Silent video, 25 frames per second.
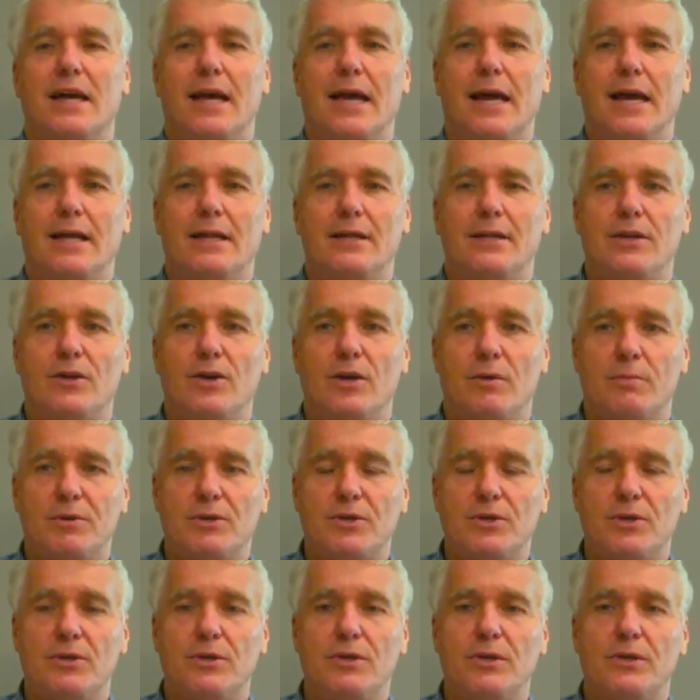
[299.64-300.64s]
and the
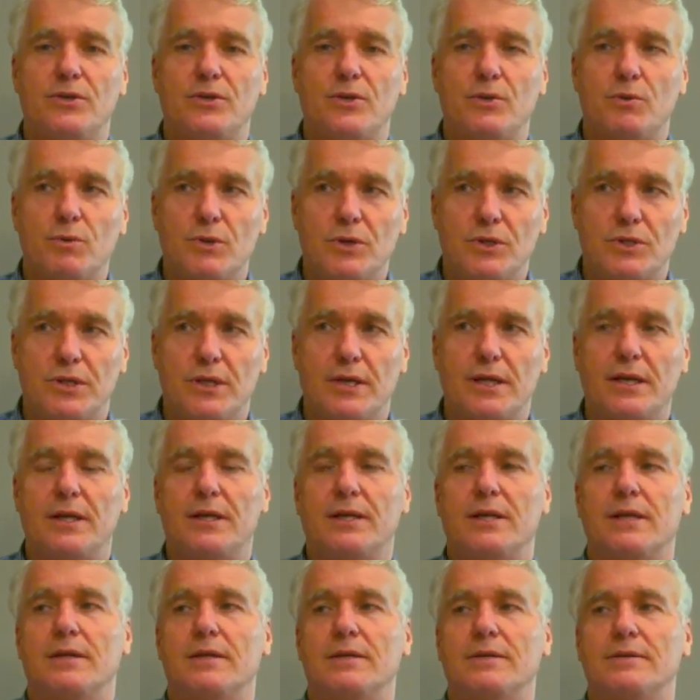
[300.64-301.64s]
opportunity to work
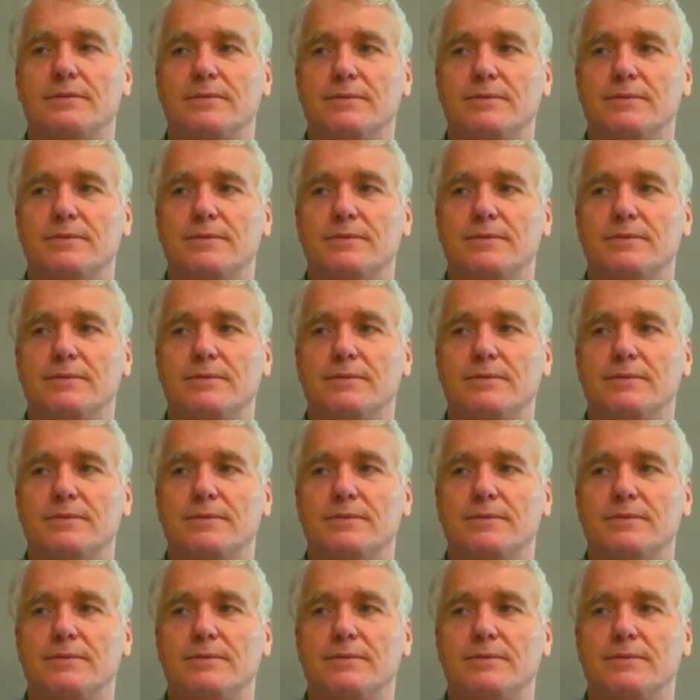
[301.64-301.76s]
together.